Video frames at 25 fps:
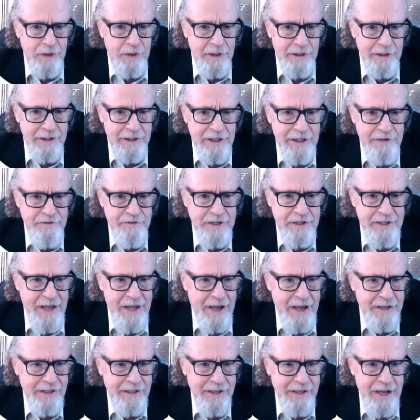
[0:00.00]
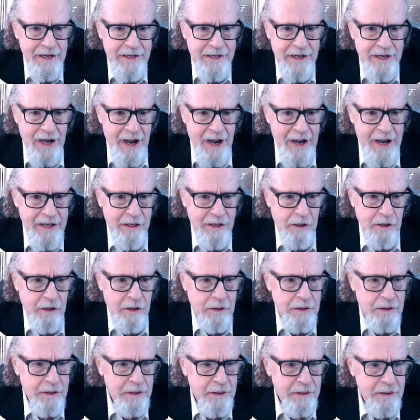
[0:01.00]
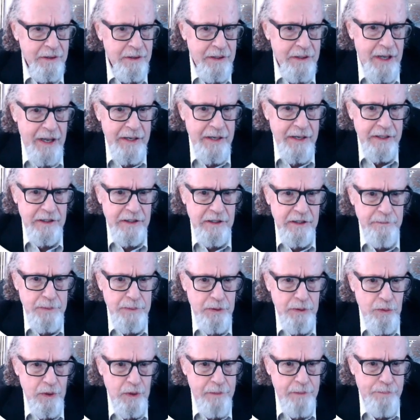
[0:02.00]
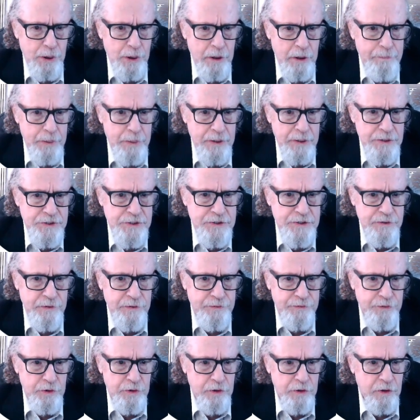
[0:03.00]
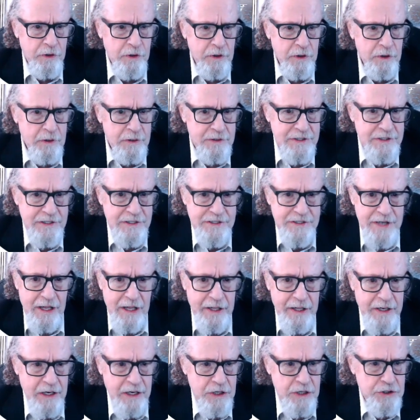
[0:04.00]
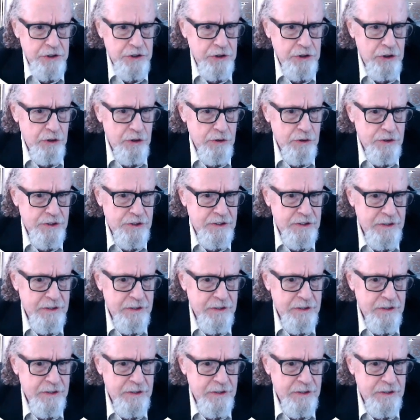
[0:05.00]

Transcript: leaving that lake idle, and it could be repurposed for desalination use.